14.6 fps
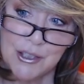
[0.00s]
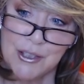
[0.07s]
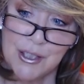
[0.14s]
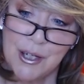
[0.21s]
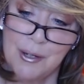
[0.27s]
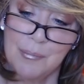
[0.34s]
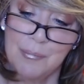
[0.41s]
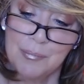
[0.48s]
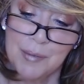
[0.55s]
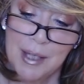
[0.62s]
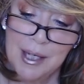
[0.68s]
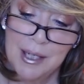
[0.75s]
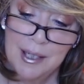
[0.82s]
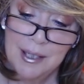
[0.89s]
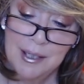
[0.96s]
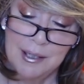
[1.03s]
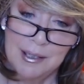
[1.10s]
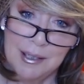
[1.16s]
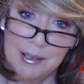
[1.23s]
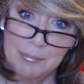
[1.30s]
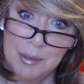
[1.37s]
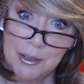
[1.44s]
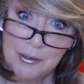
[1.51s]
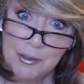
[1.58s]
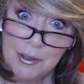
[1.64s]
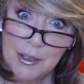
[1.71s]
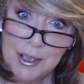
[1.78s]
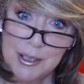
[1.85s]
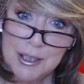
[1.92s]
so
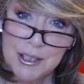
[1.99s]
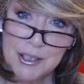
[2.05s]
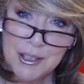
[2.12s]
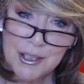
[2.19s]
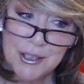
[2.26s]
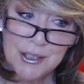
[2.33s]
mineral conditioner.